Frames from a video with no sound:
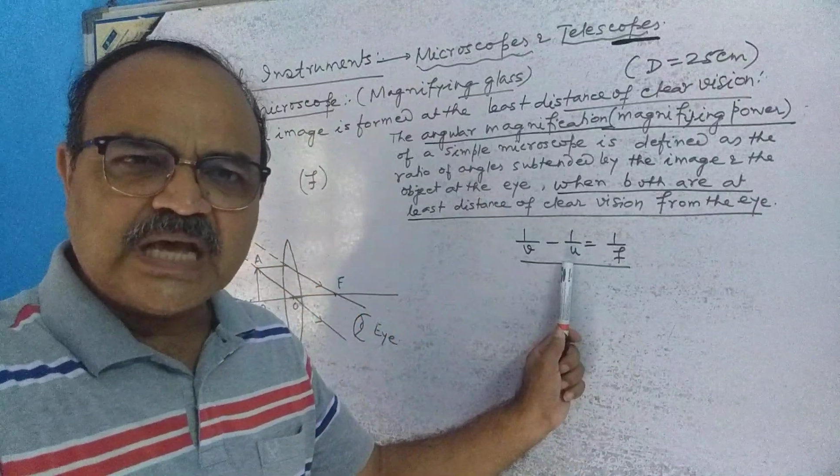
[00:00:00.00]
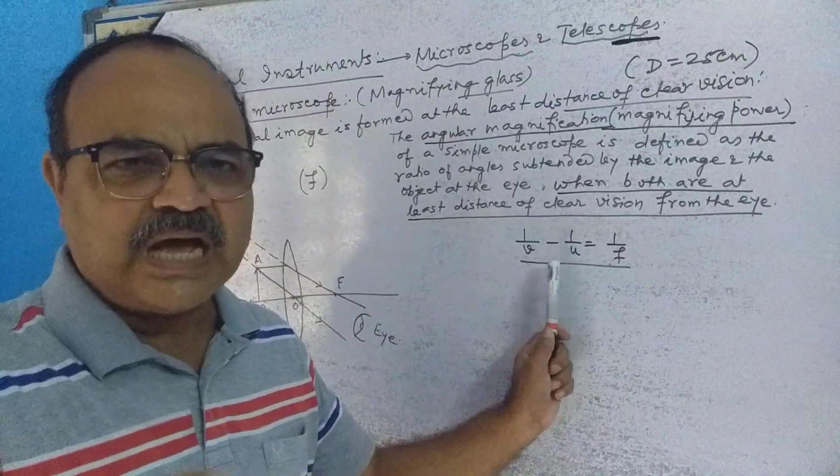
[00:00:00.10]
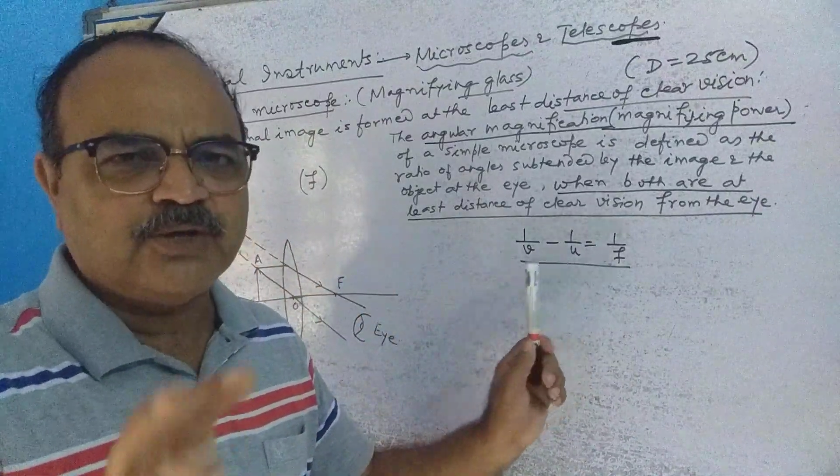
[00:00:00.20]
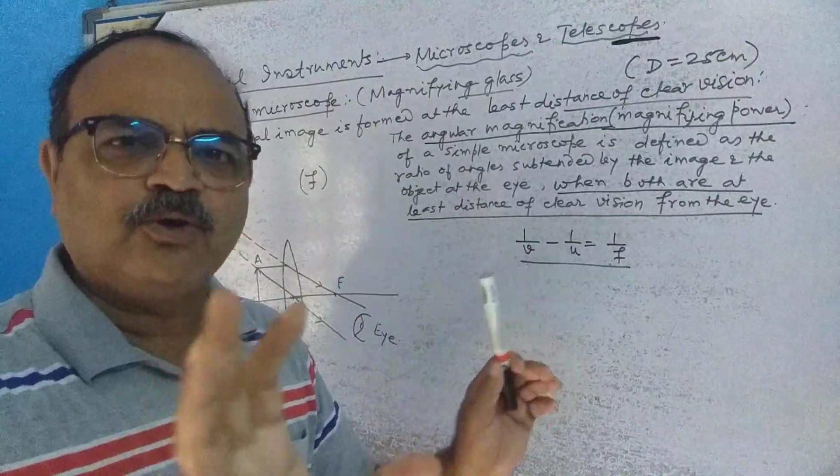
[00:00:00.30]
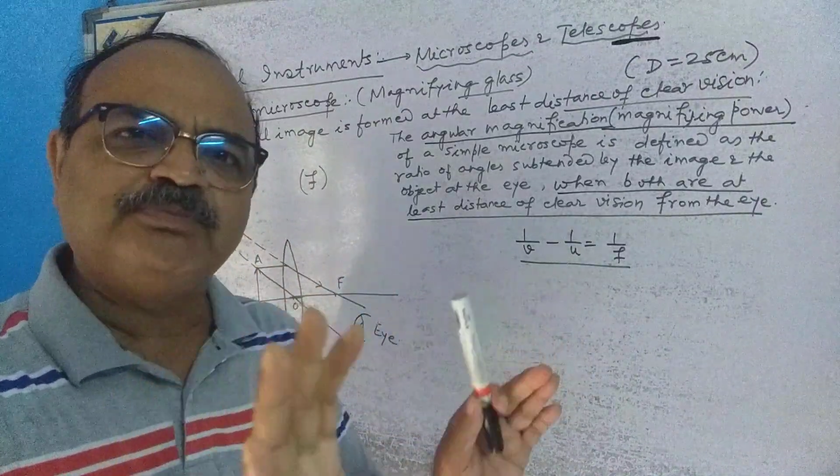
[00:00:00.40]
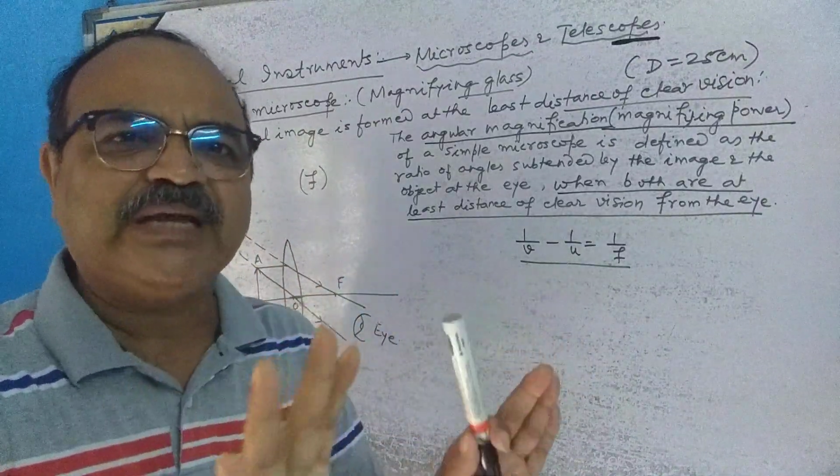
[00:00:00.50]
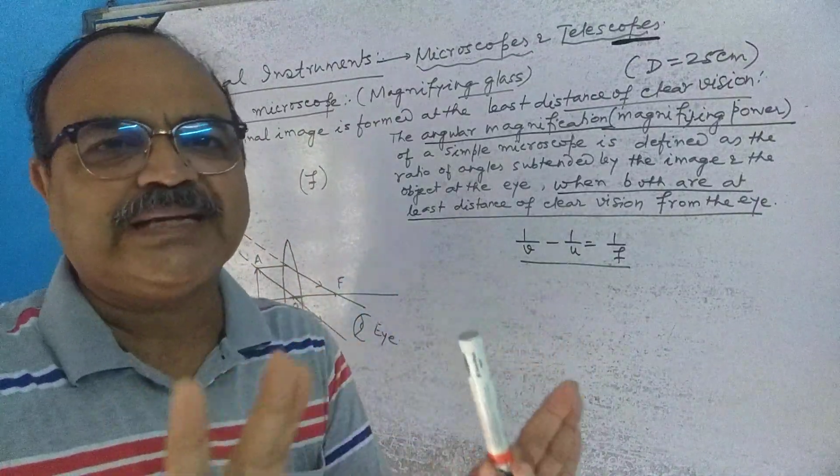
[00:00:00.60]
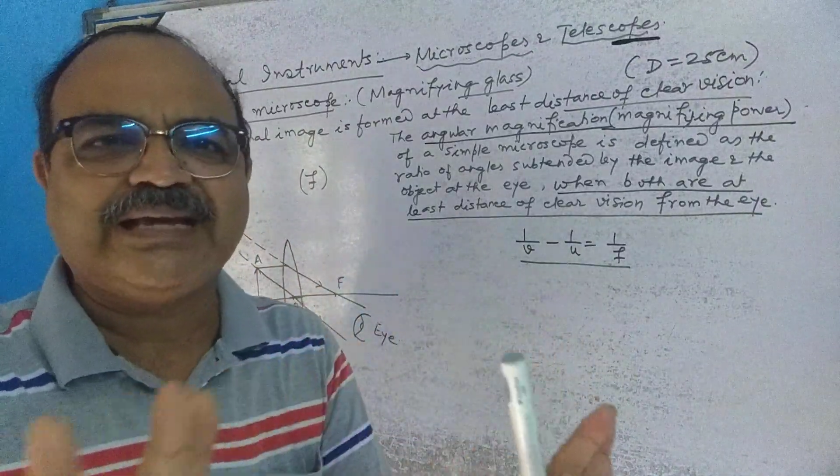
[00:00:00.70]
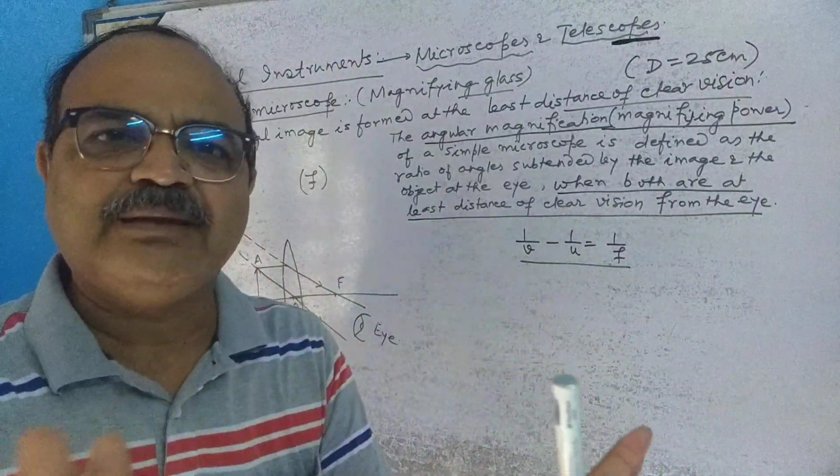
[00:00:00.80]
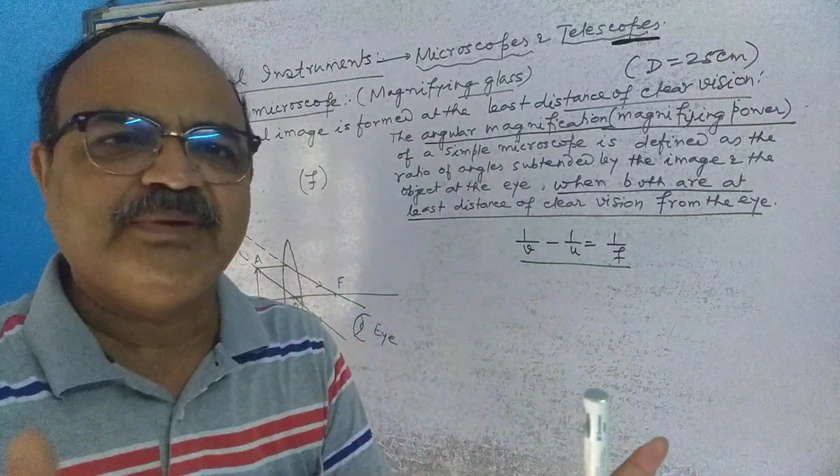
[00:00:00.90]
I hope that
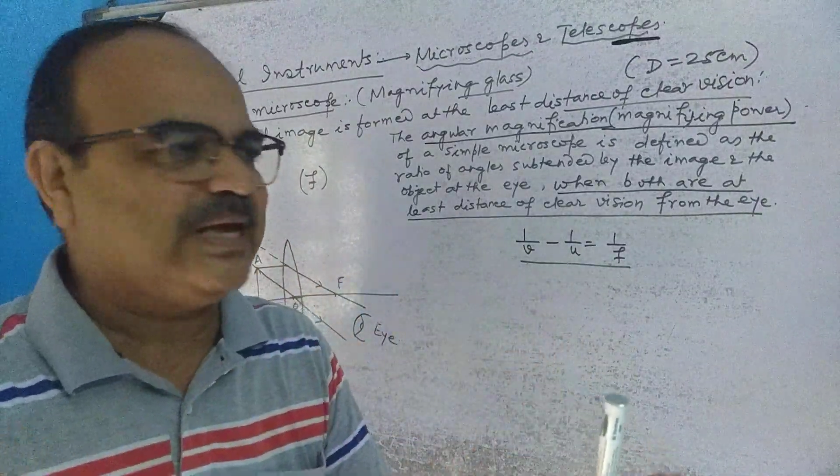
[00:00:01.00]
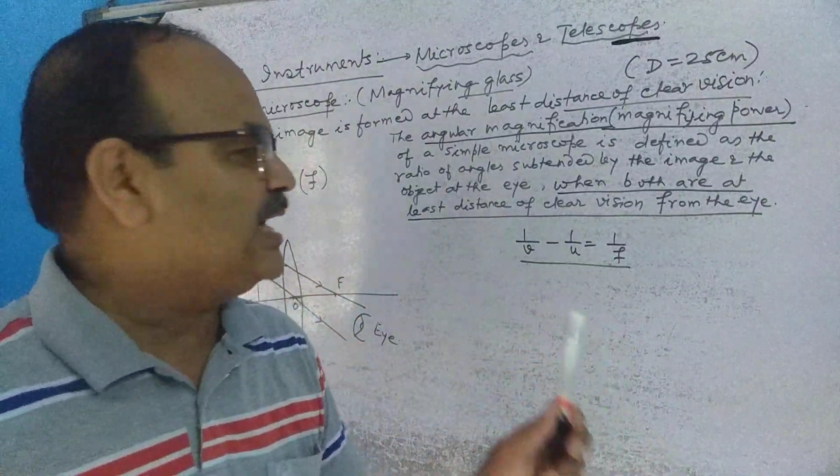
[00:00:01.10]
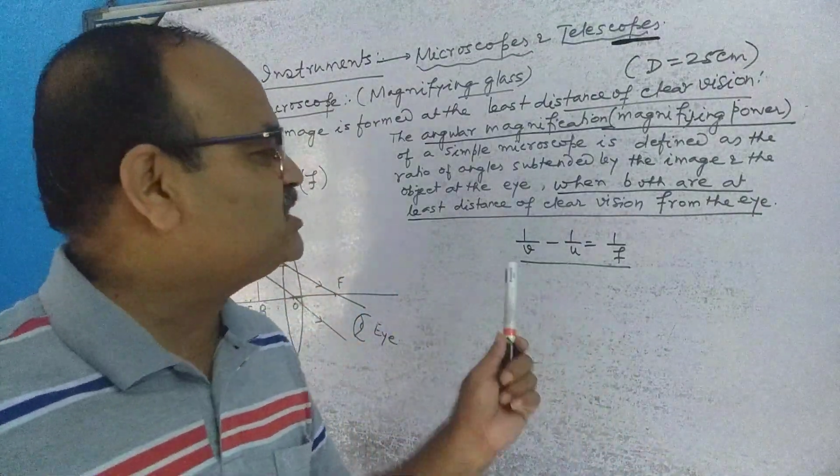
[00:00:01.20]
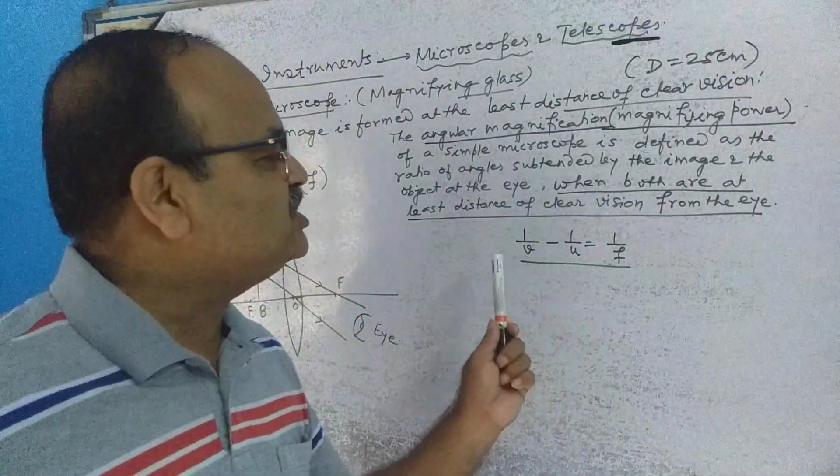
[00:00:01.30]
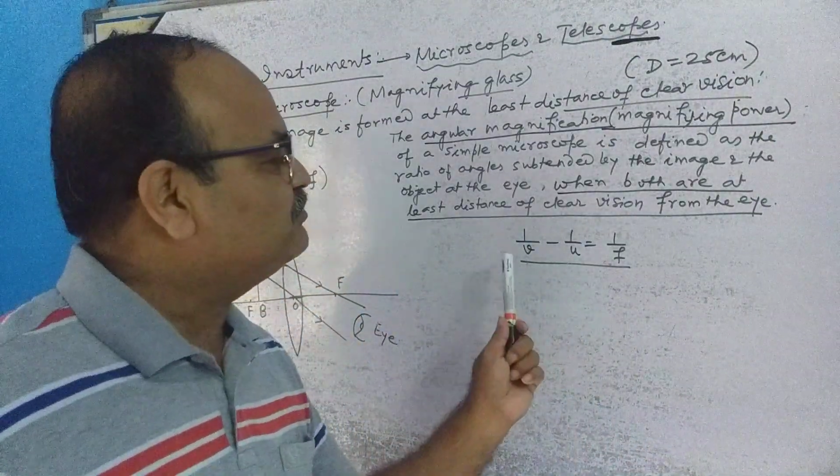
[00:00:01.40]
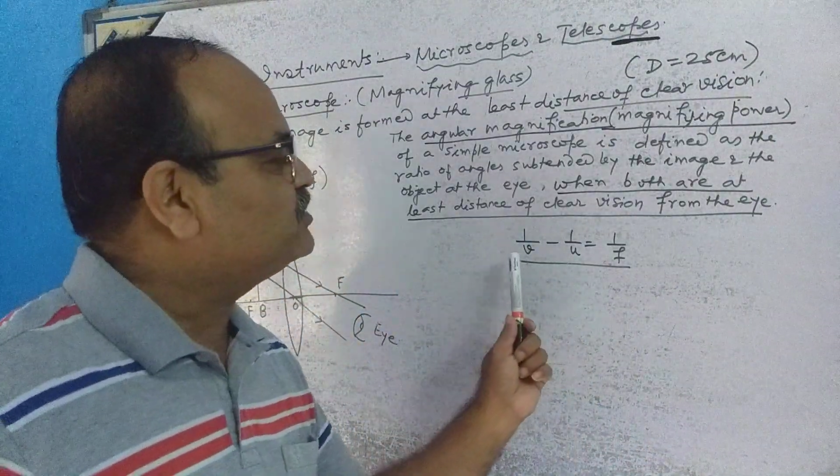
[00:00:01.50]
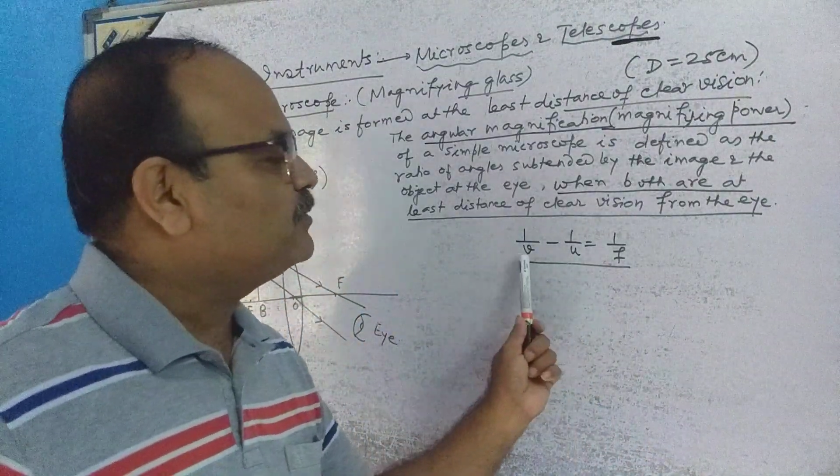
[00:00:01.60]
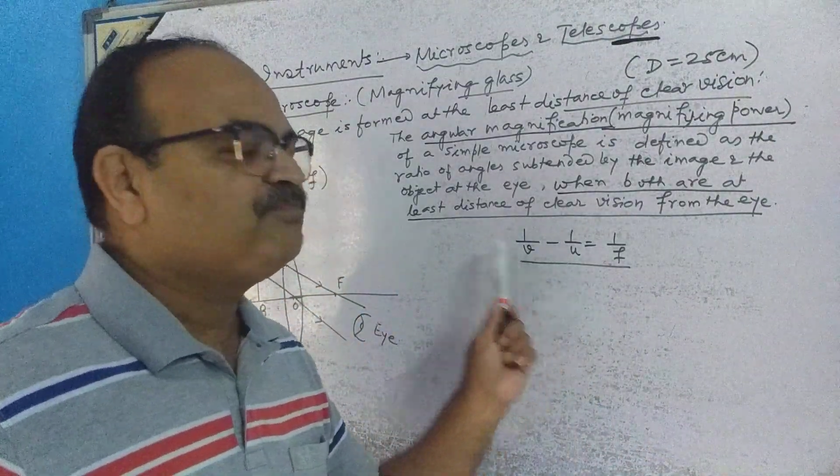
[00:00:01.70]
can be achieved.